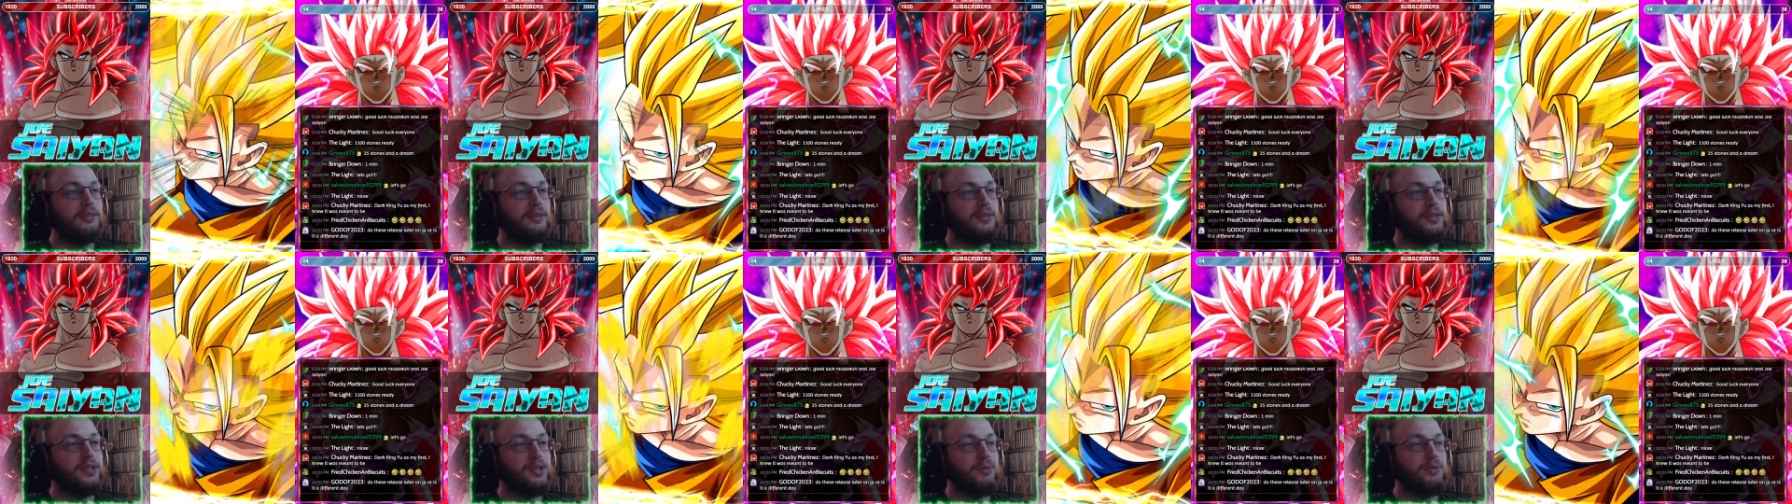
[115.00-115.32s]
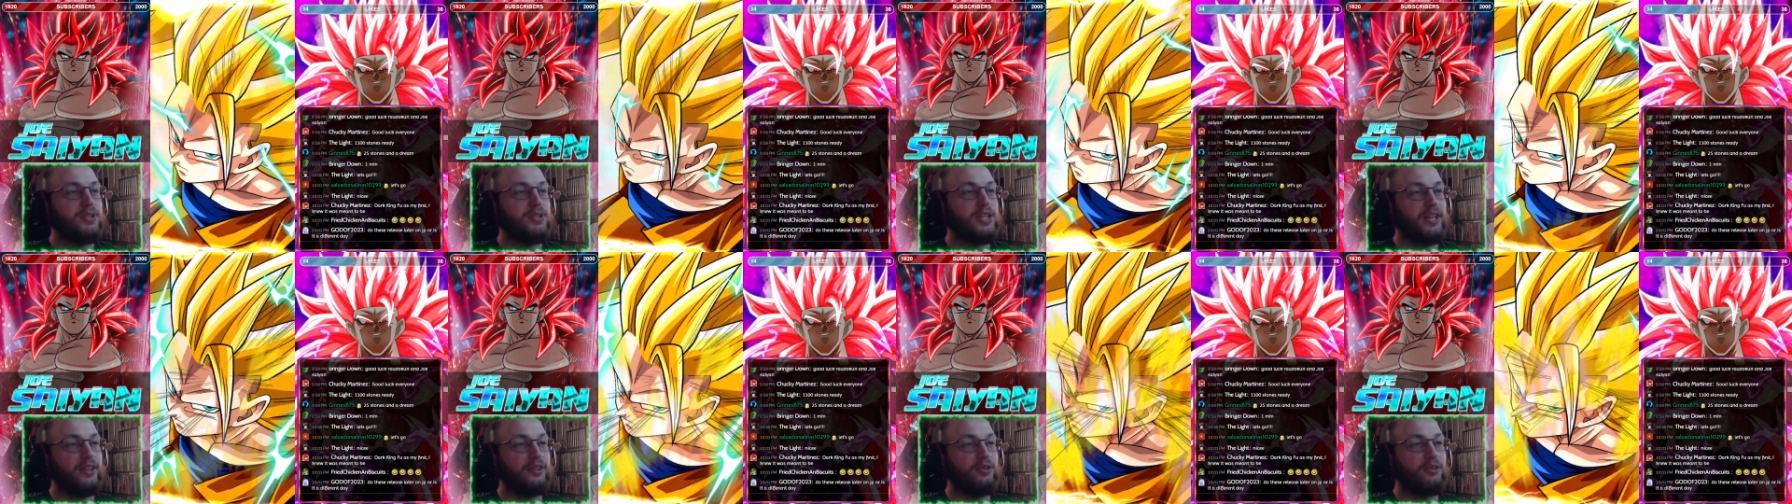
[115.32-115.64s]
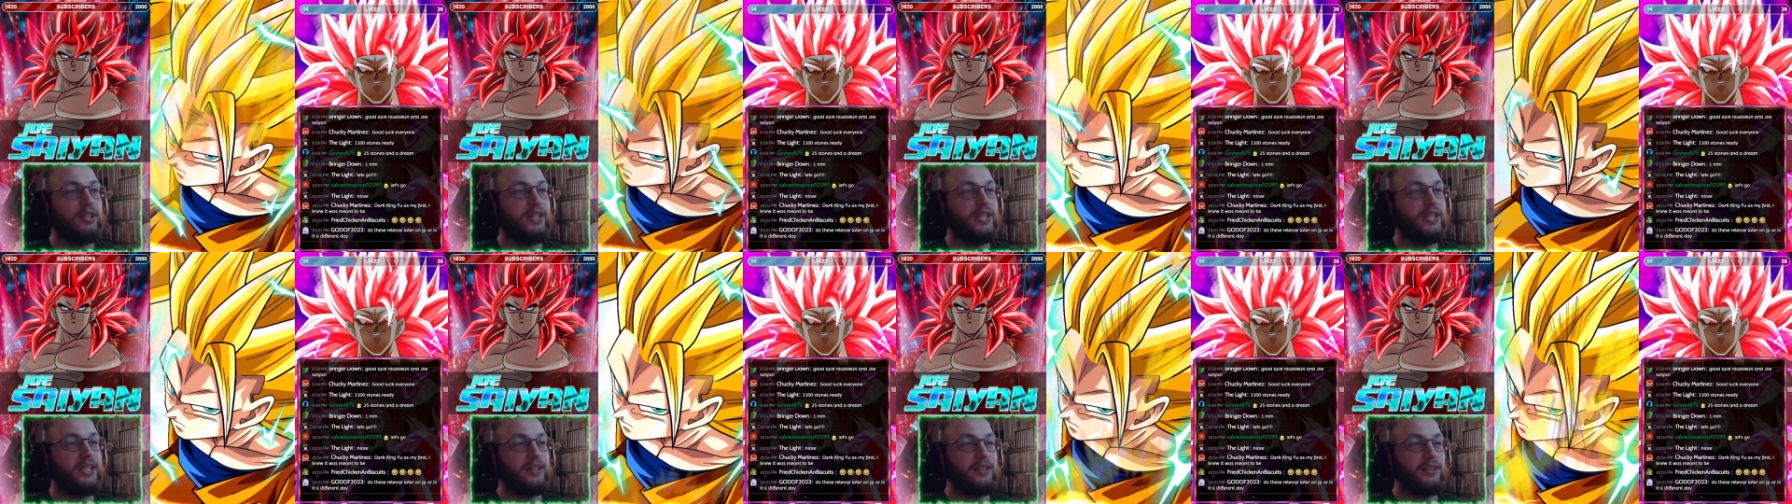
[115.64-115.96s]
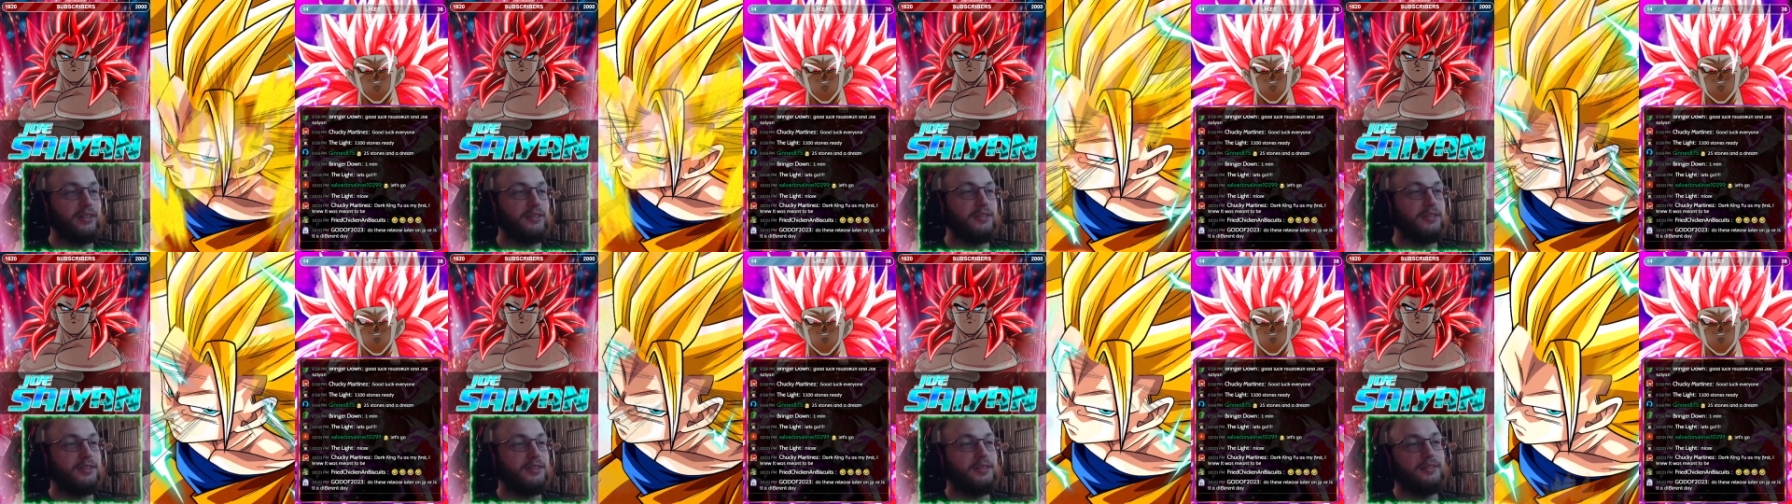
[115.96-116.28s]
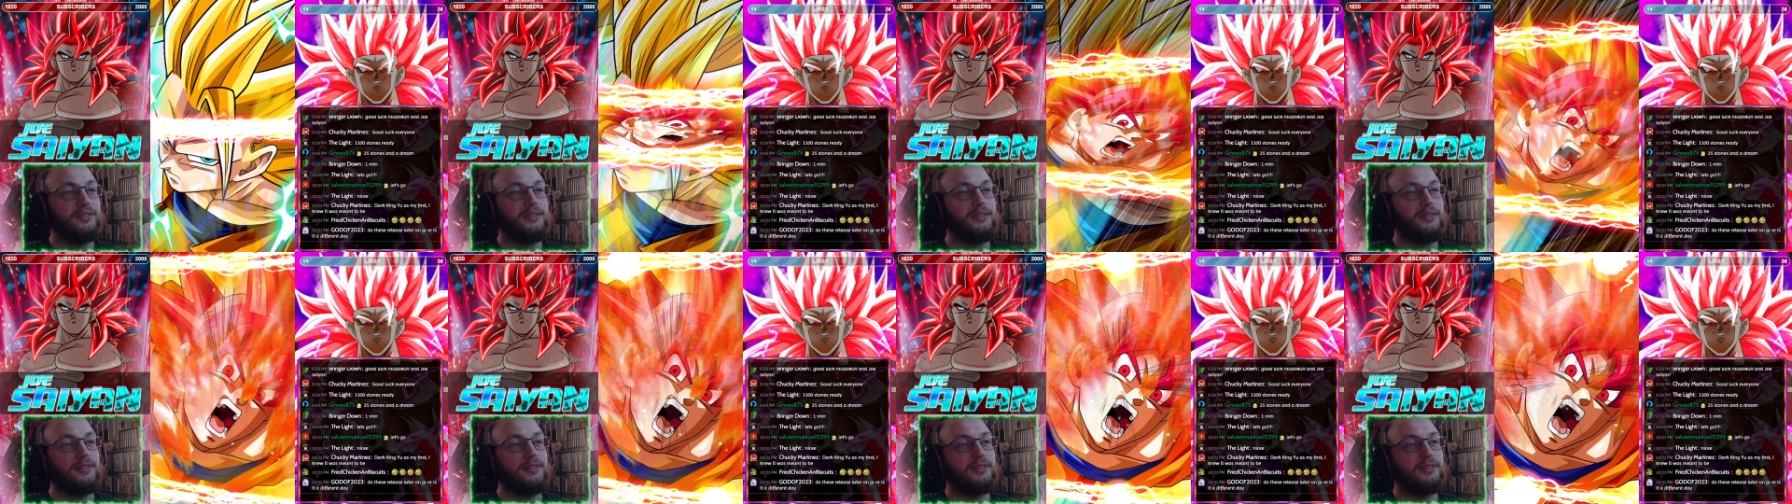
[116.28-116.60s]
You were saying three.
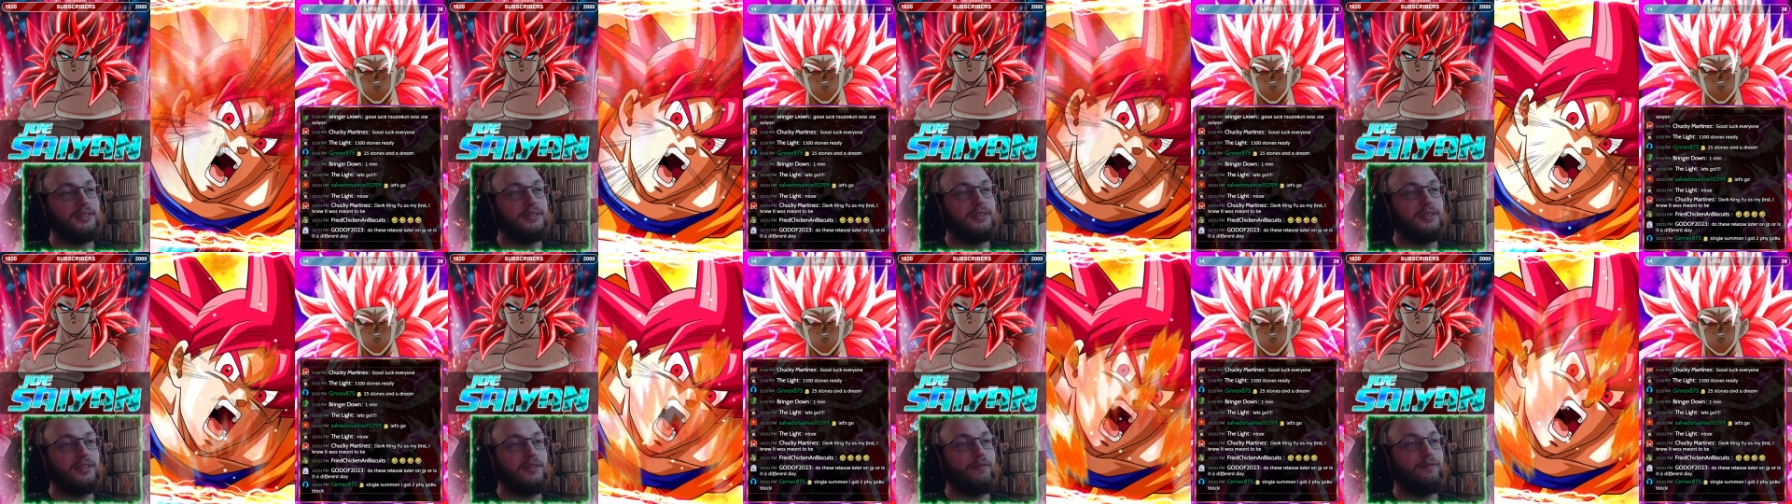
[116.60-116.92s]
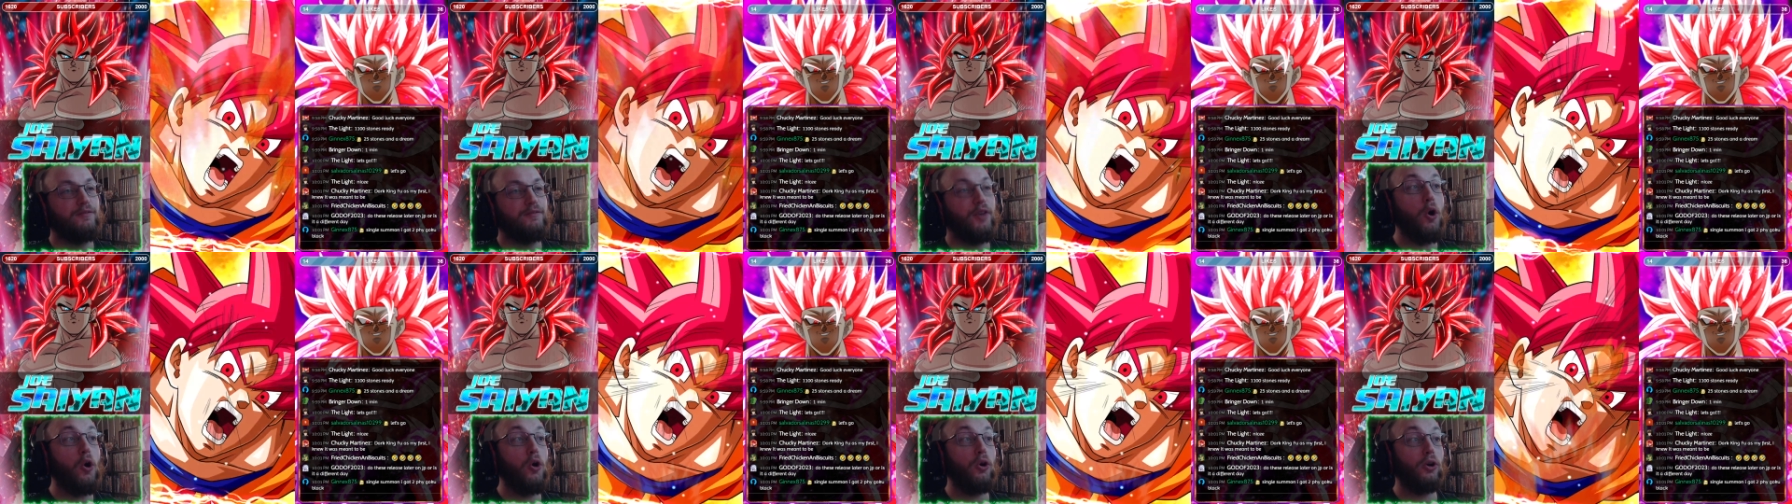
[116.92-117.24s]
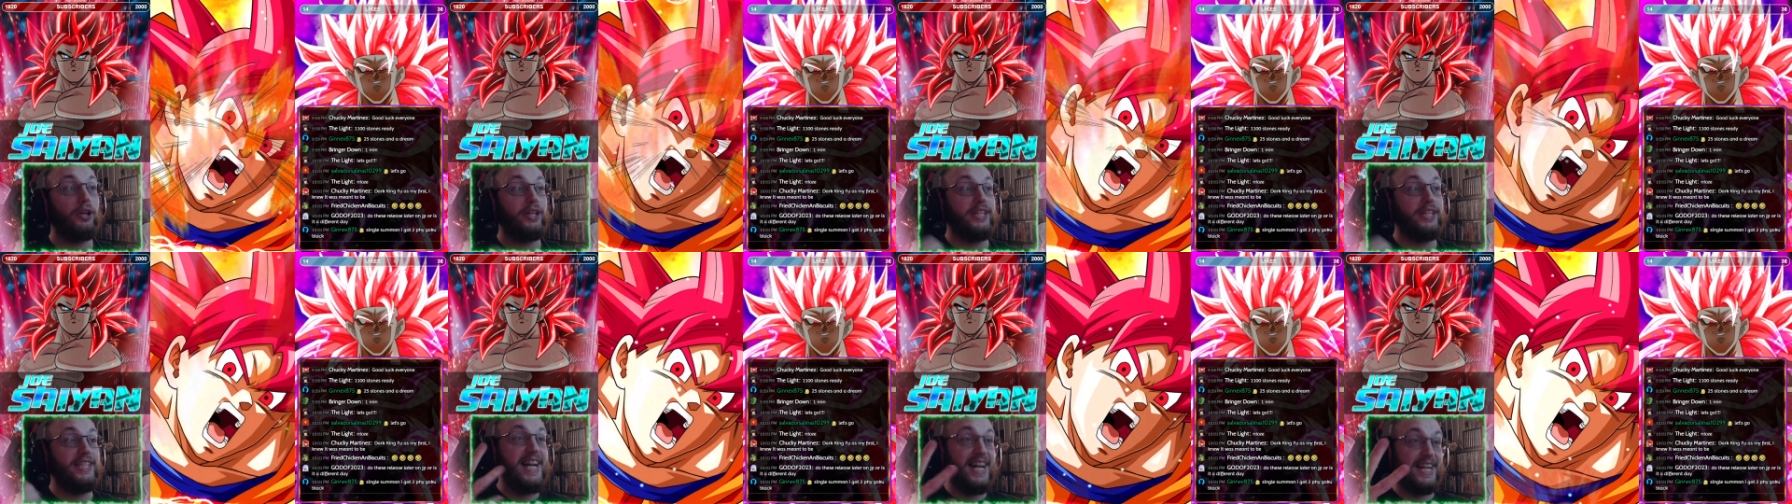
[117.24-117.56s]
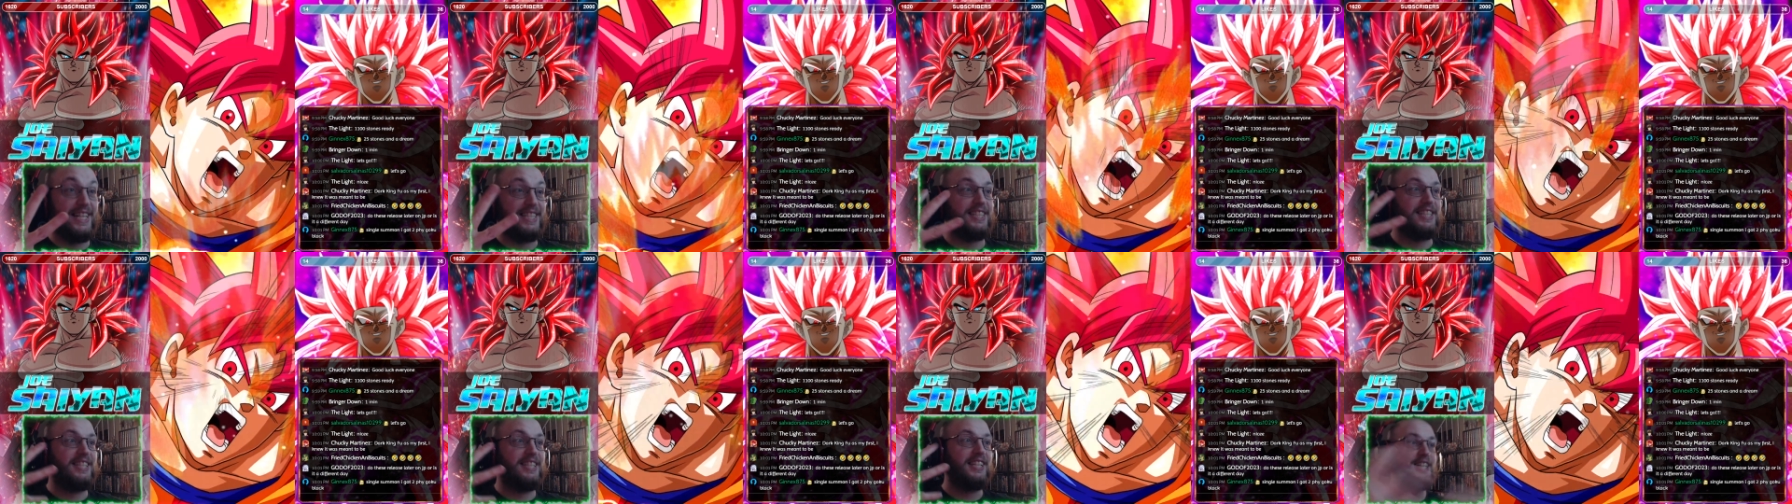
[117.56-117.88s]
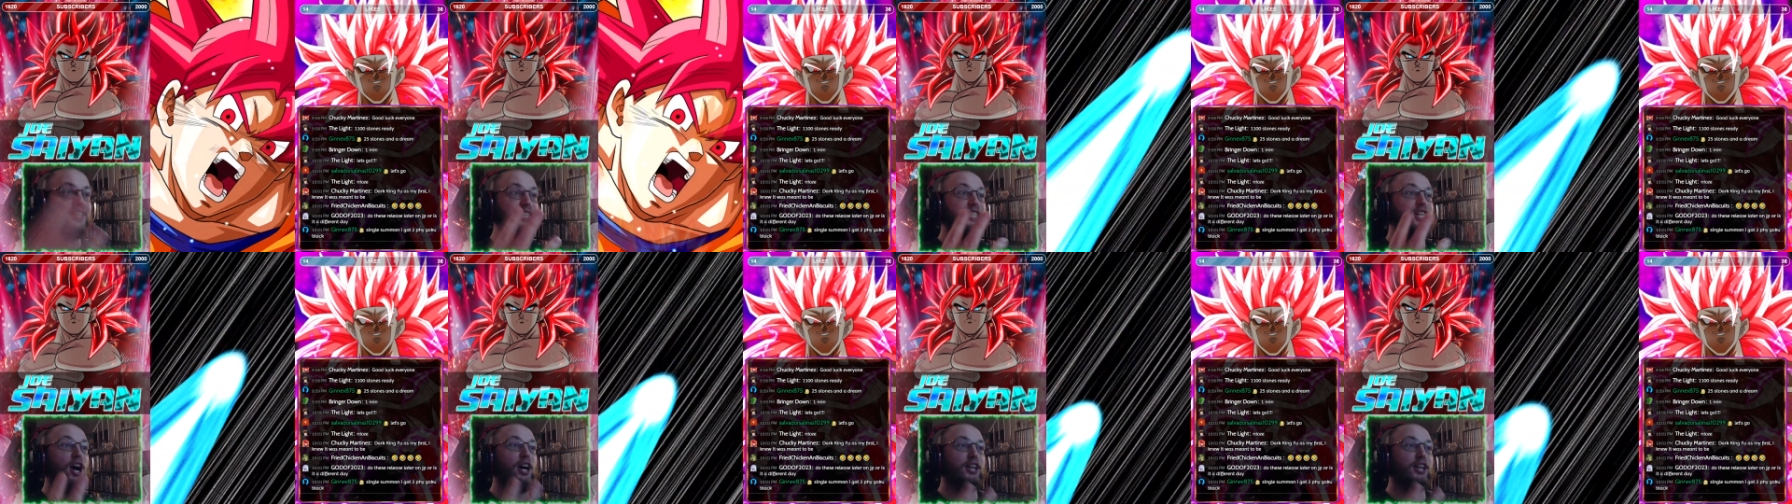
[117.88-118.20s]
Four! Yes!
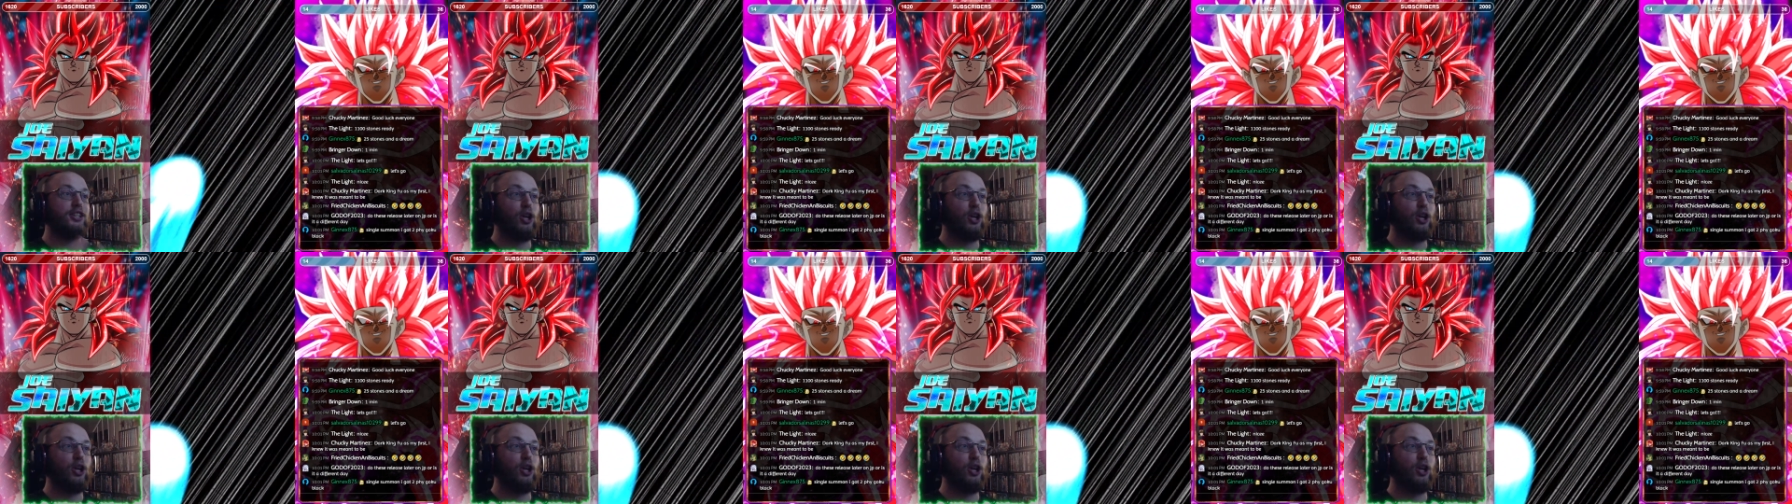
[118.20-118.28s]
God